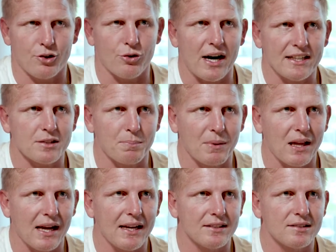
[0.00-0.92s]
greatest
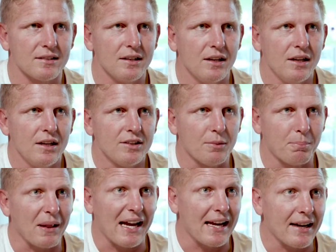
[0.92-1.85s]
players to
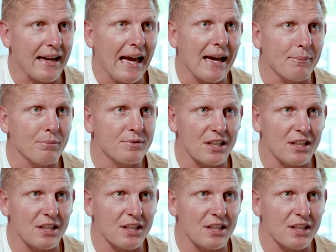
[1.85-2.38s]
play our game.